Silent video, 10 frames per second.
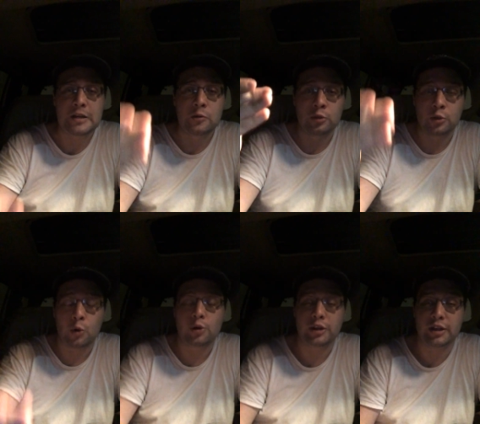
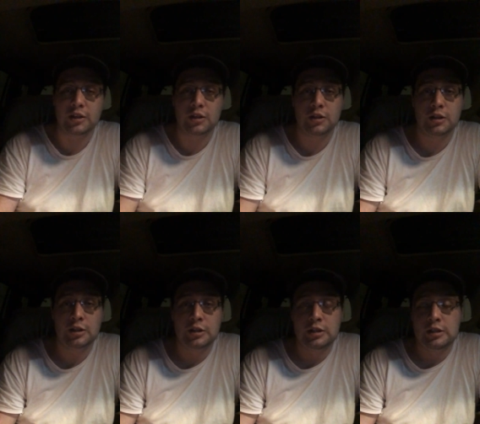recording
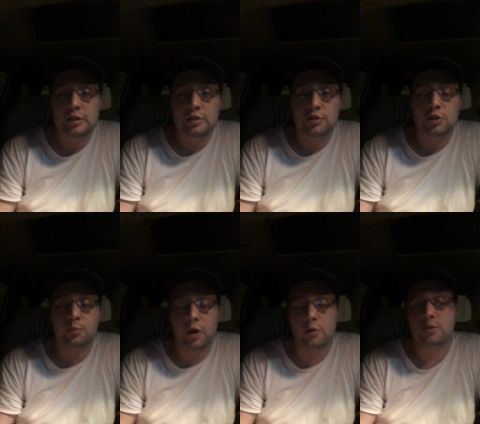to
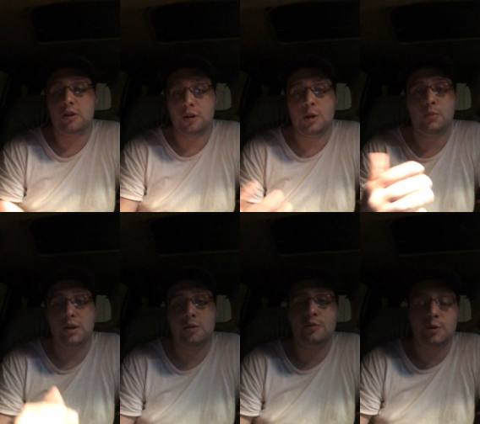post on my
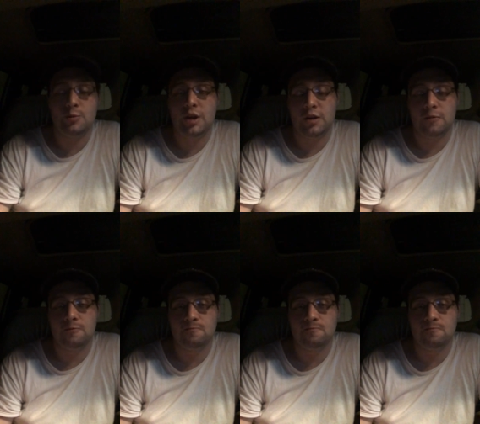YouTube channel.